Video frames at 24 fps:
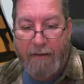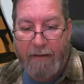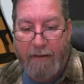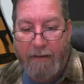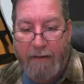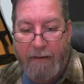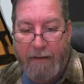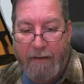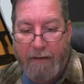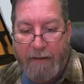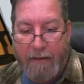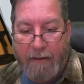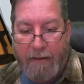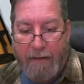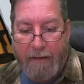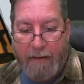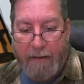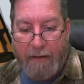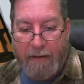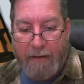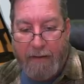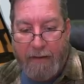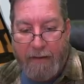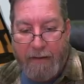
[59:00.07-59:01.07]
Huh.
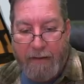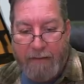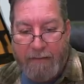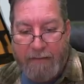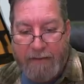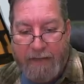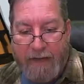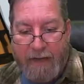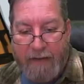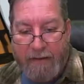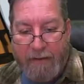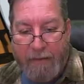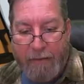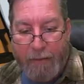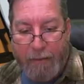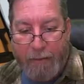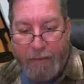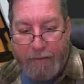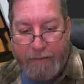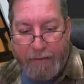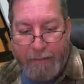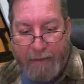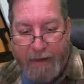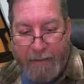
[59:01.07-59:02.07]
Yeah, it's kind of
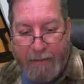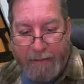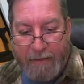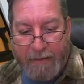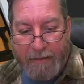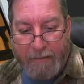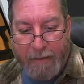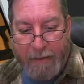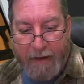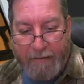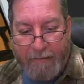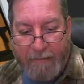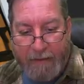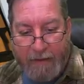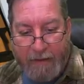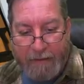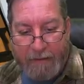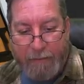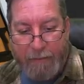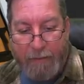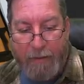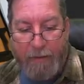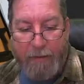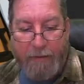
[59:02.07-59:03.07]
cool to be able to drive
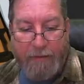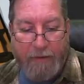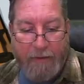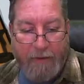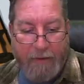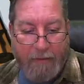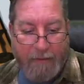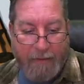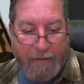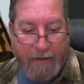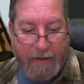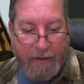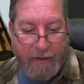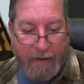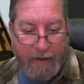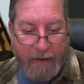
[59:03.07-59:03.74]
along the road and go,